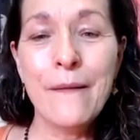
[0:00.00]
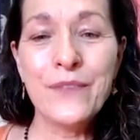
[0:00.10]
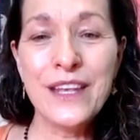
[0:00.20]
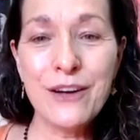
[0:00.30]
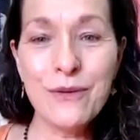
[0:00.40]

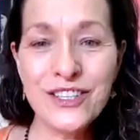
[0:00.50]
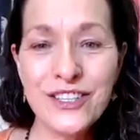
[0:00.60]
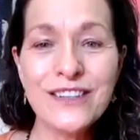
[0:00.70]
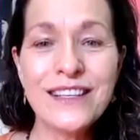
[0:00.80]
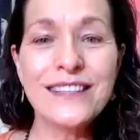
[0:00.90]
You know, we
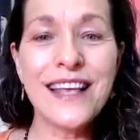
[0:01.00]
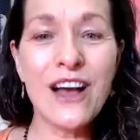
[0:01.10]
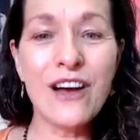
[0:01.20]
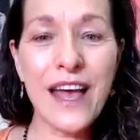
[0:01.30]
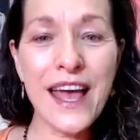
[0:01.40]
started to say,
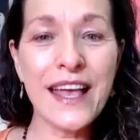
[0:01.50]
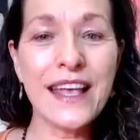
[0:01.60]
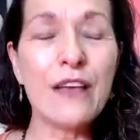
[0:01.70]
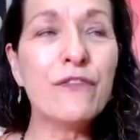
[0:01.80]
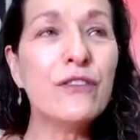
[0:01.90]
okay,
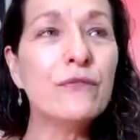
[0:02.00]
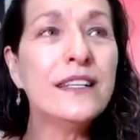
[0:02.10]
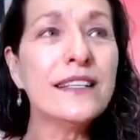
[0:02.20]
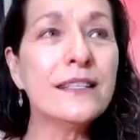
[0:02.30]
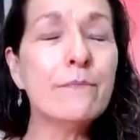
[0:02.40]
if you
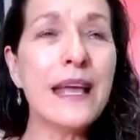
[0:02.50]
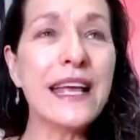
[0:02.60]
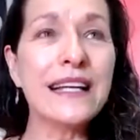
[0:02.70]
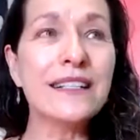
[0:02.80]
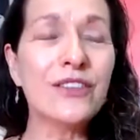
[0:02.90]

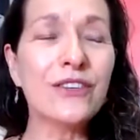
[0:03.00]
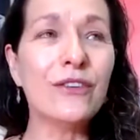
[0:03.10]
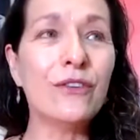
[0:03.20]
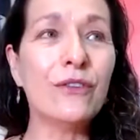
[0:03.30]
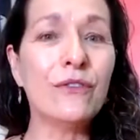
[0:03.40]

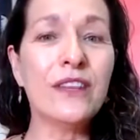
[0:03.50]
dismantle